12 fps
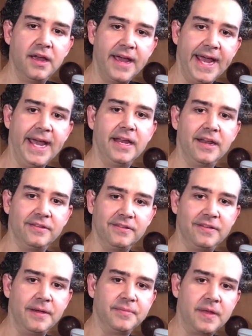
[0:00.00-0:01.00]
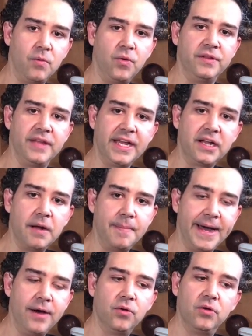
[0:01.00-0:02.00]
And at the same time, when they come
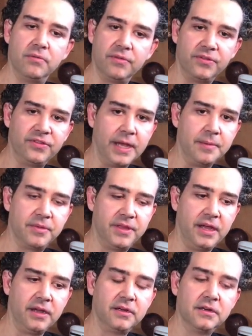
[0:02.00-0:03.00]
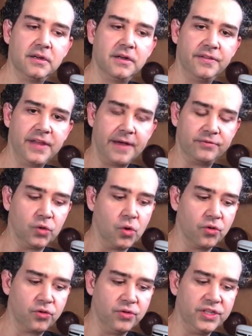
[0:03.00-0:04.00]
out, same thing. They have to
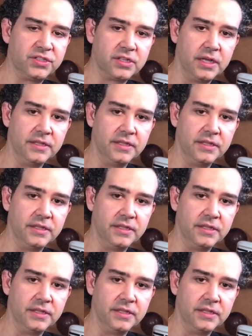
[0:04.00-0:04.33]
go through these